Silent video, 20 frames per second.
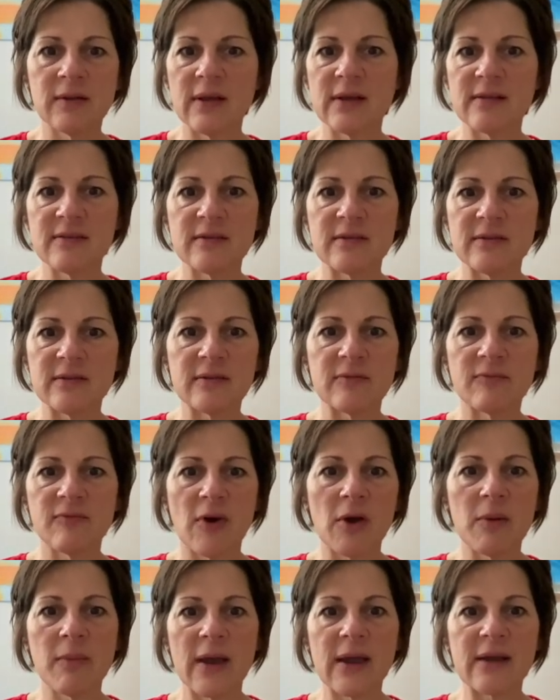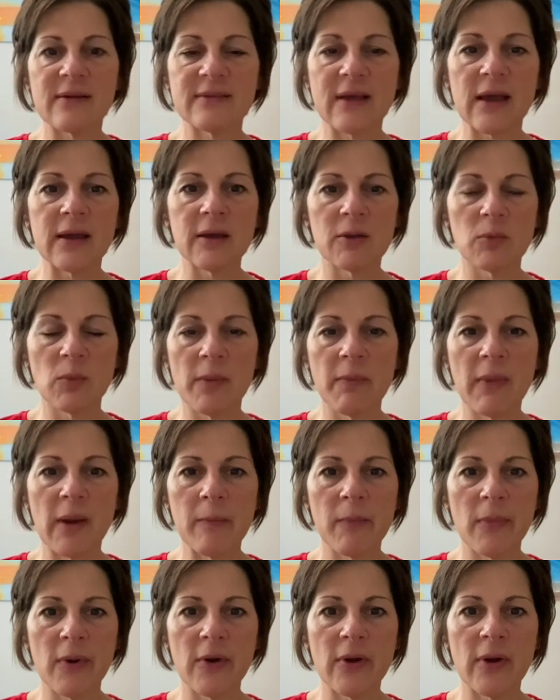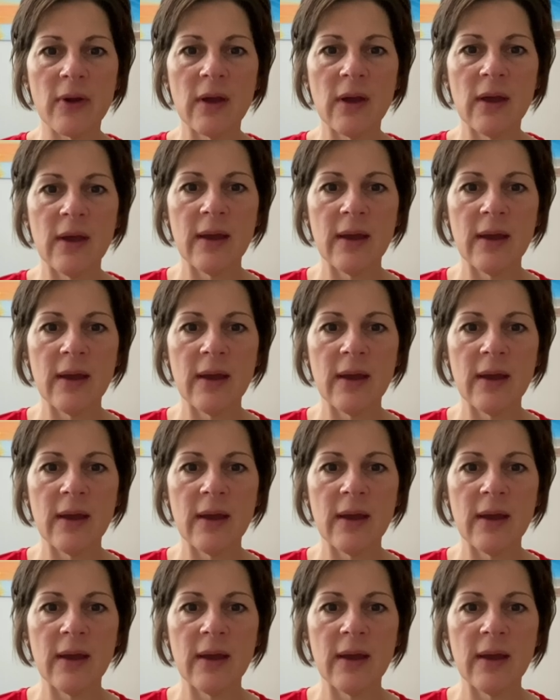That's as far back as I can remember.